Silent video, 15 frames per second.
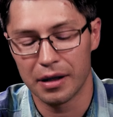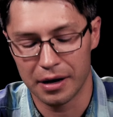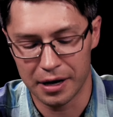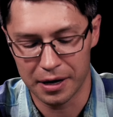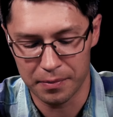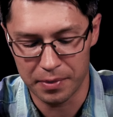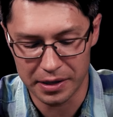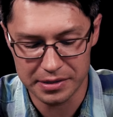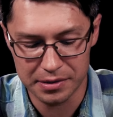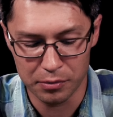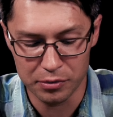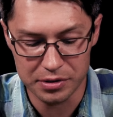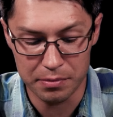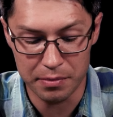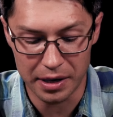That's the
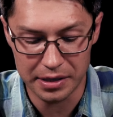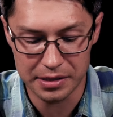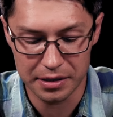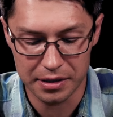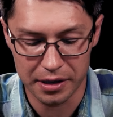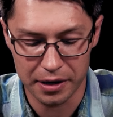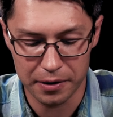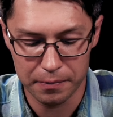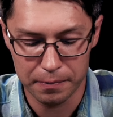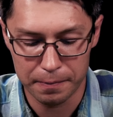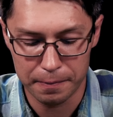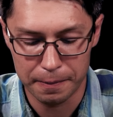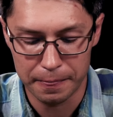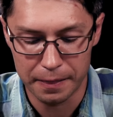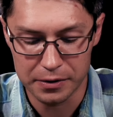most amazing thing.
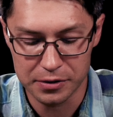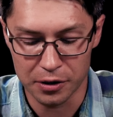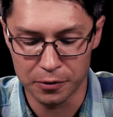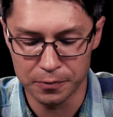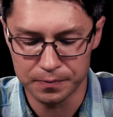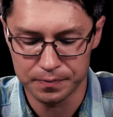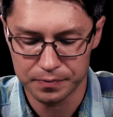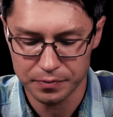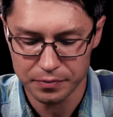So